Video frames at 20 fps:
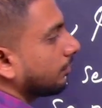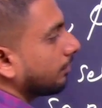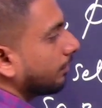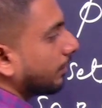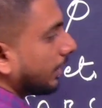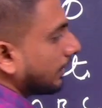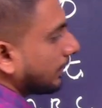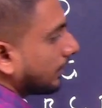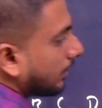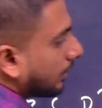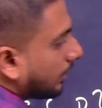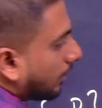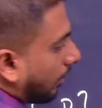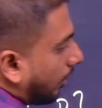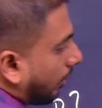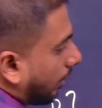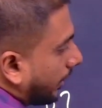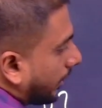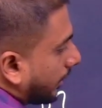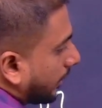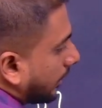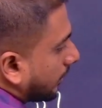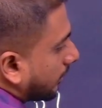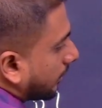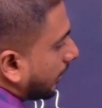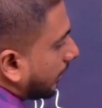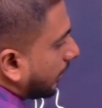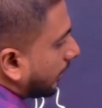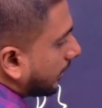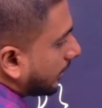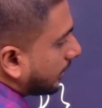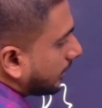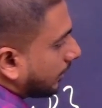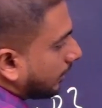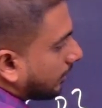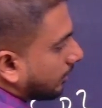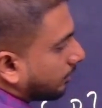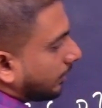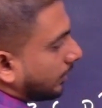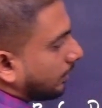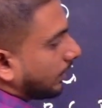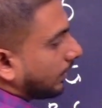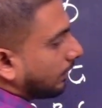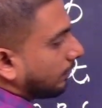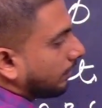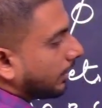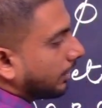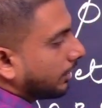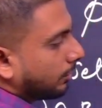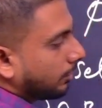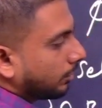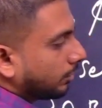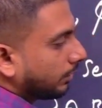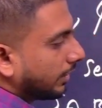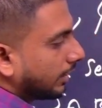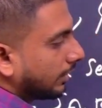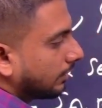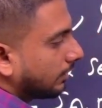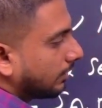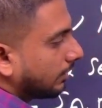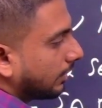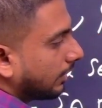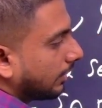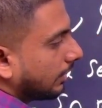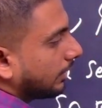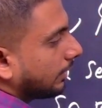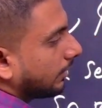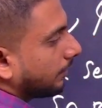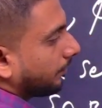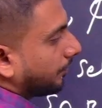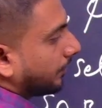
whether the order is interchanged between 1, 2 and 3,